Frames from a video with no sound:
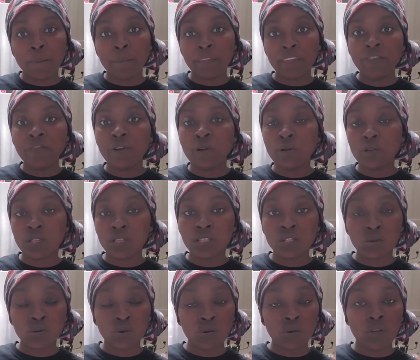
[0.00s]
Be
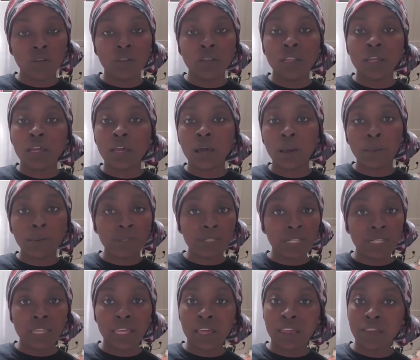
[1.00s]
focused on coming
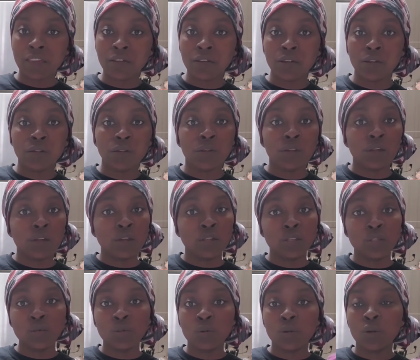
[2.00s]
together,
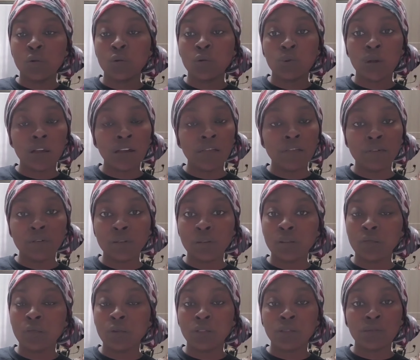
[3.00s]
you and
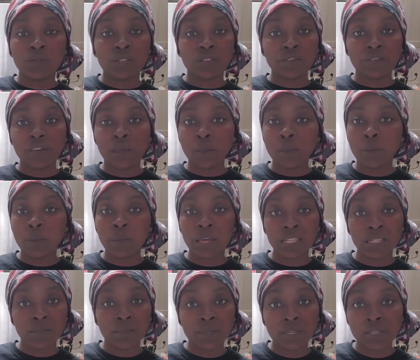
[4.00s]
whoever, whether it's a
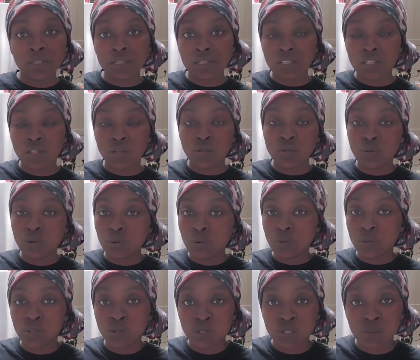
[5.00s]
family-based business and you do it
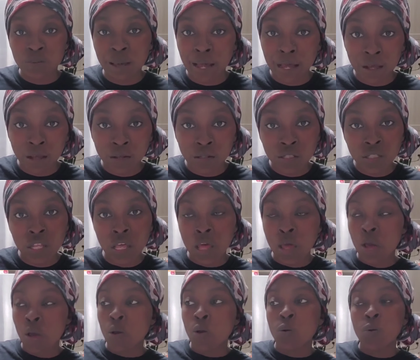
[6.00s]
with your spouse,
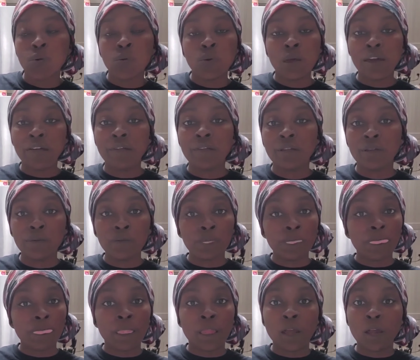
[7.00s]
whoever.
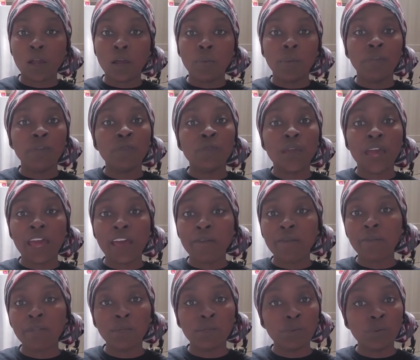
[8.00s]
If you
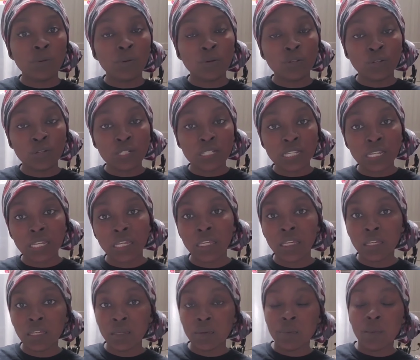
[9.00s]
have people on your
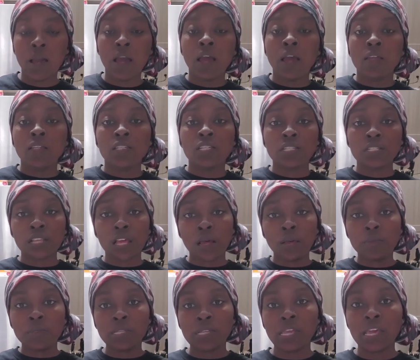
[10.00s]
team, just
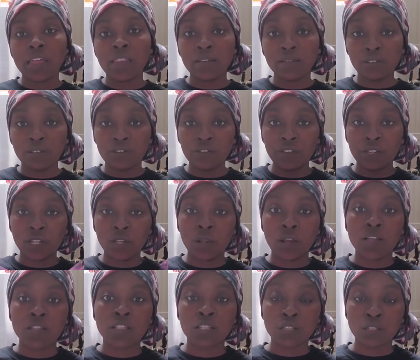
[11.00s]
come together and figure
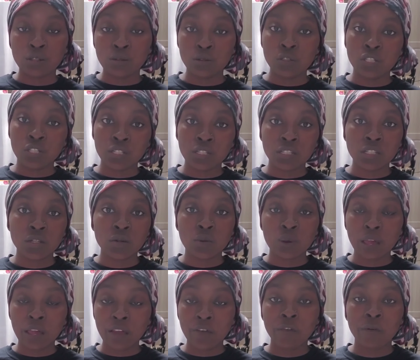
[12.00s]
out solutions to
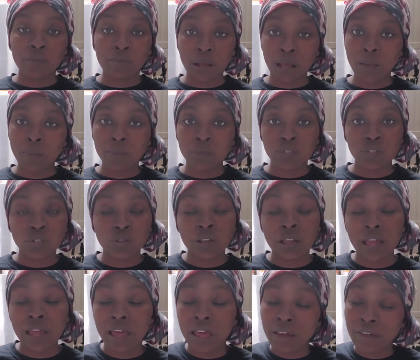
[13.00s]
whatever problems you're
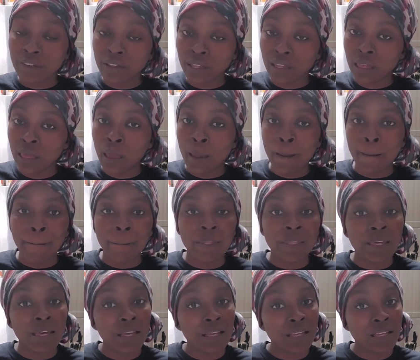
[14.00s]
having,
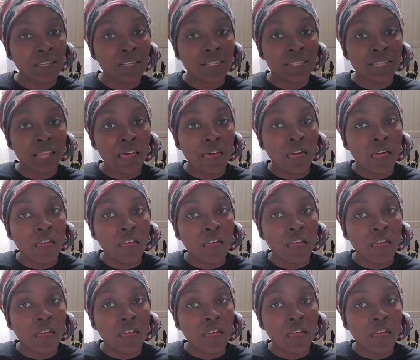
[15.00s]
because